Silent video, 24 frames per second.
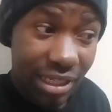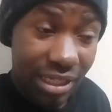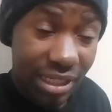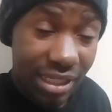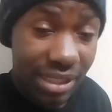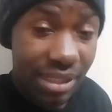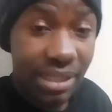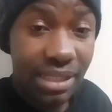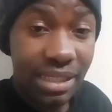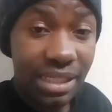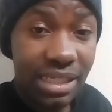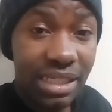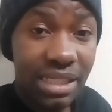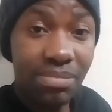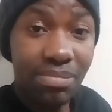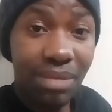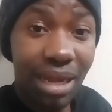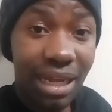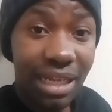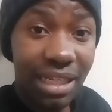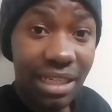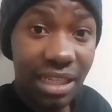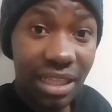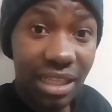the 6
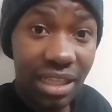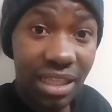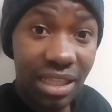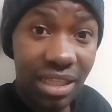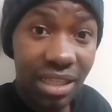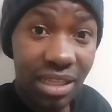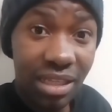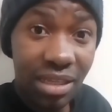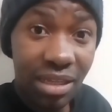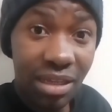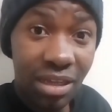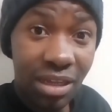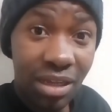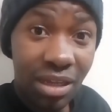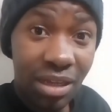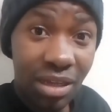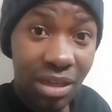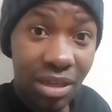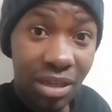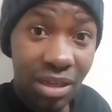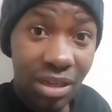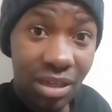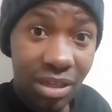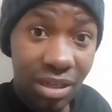month
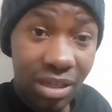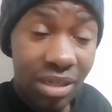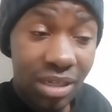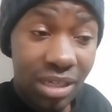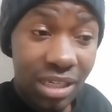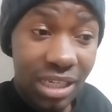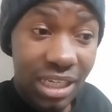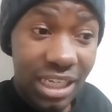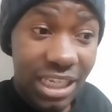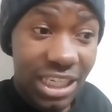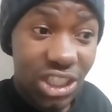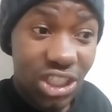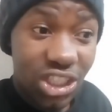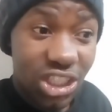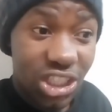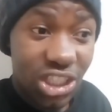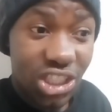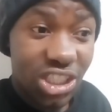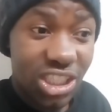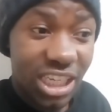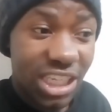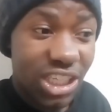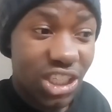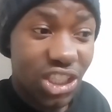in
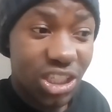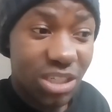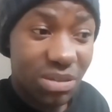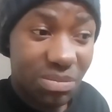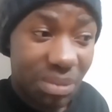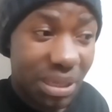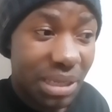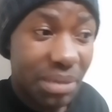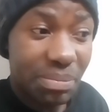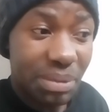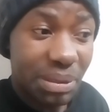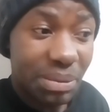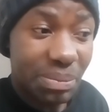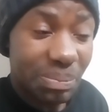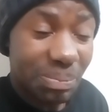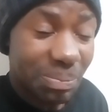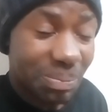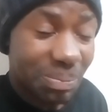gestation baby.